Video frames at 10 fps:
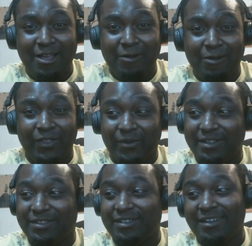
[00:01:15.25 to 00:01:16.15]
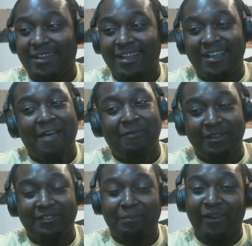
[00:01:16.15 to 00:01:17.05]
whether it's having
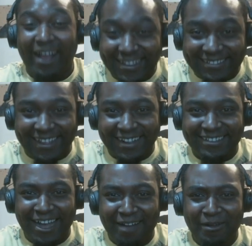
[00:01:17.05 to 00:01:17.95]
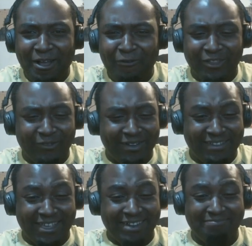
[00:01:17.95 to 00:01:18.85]
a surprise Taint Top, whether it's
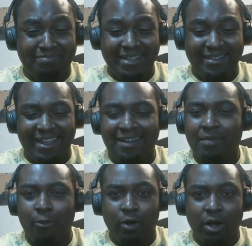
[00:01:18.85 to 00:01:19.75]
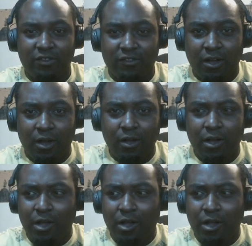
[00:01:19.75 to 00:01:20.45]
getting beat down by Watchdog,